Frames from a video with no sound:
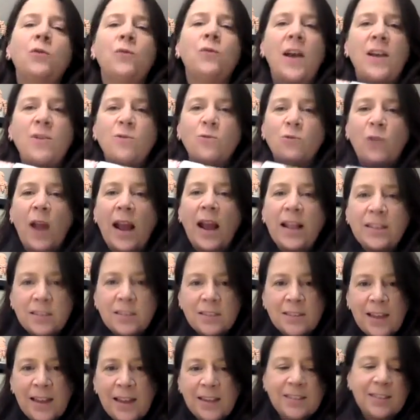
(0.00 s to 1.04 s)
find rat's
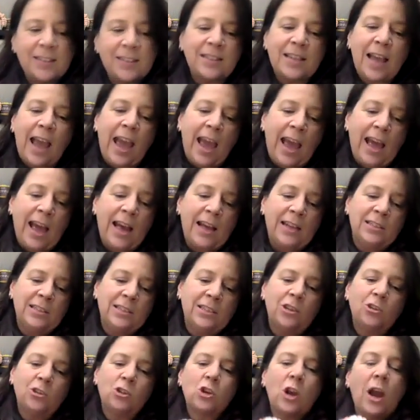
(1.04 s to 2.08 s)
nests and
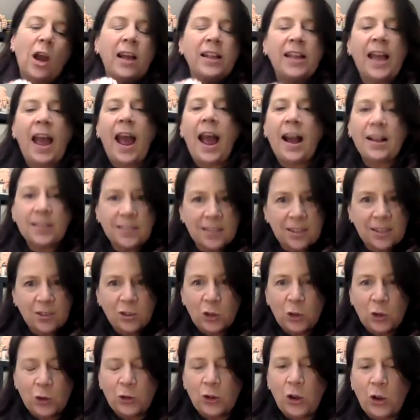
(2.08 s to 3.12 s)
try to
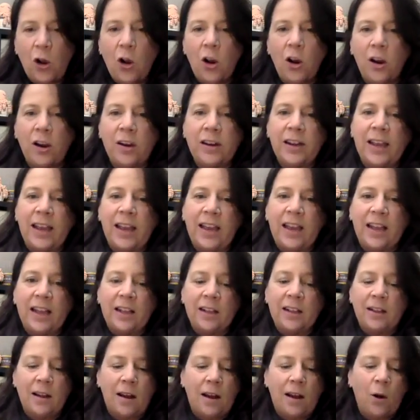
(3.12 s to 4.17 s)
access your yarn
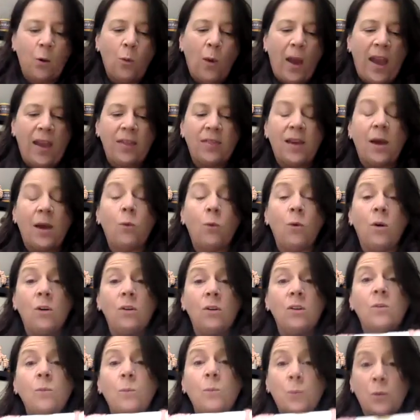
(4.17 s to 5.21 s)
in a way that
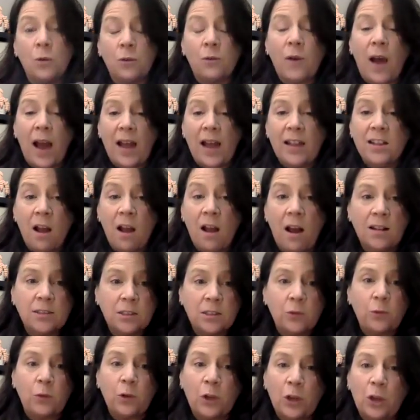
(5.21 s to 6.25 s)
will provide
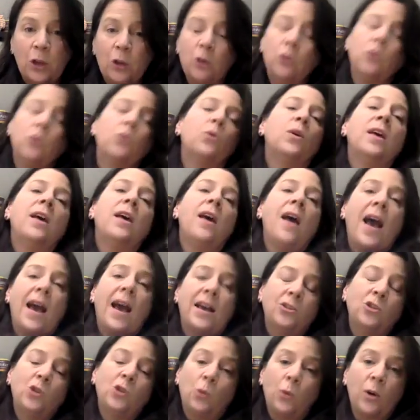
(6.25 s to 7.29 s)
knots for you
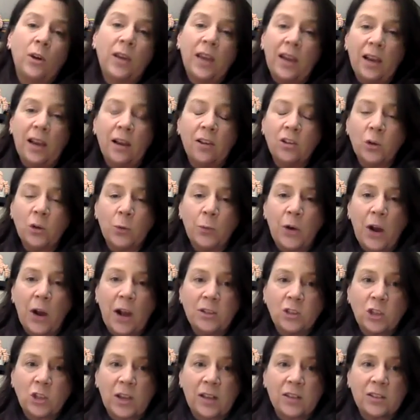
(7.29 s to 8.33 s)
as you're working on your
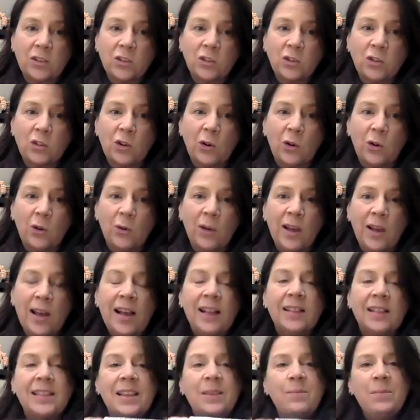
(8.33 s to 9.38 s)
project. So
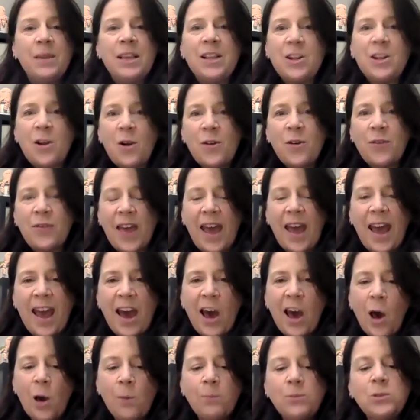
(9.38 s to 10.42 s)
let me know if that
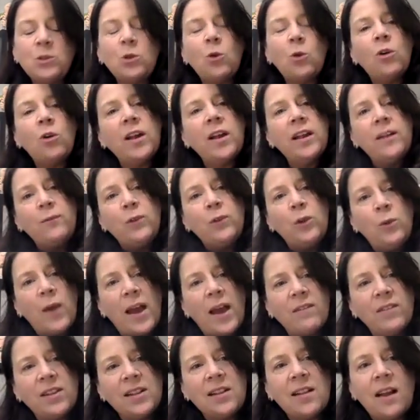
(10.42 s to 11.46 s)
helps, or if you
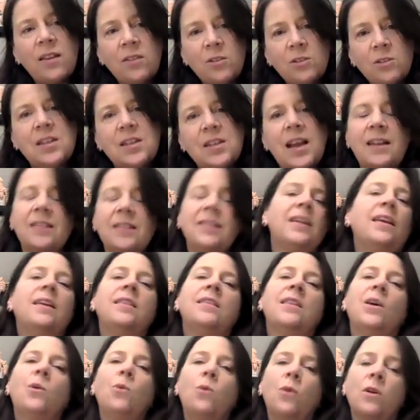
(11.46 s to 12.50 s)
have another technique
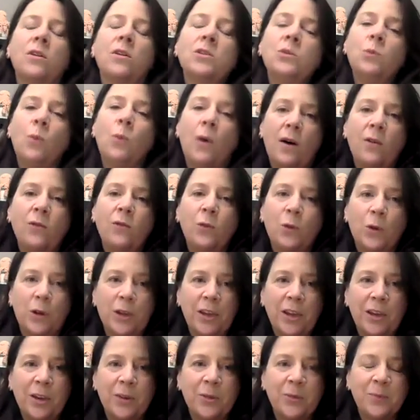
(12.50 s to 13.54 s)
that works well for
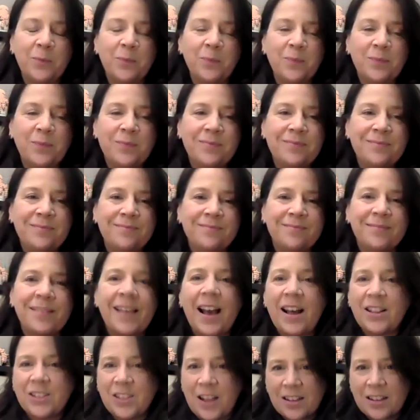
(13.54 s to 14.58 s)
you.
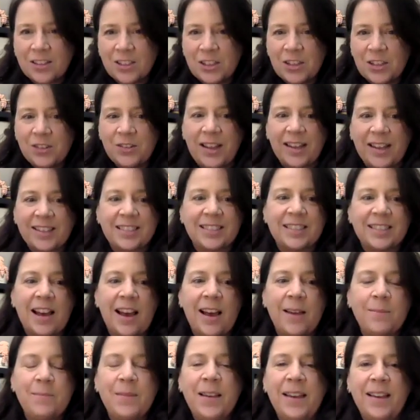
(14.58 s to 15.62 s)
I'll talk to you next
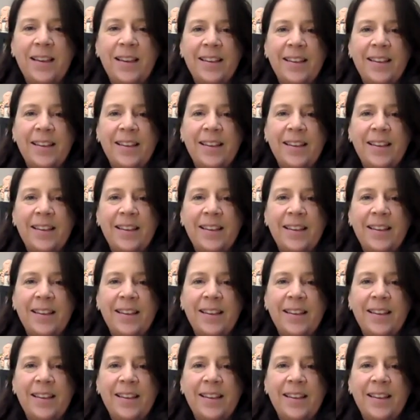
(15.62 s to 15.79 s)
time.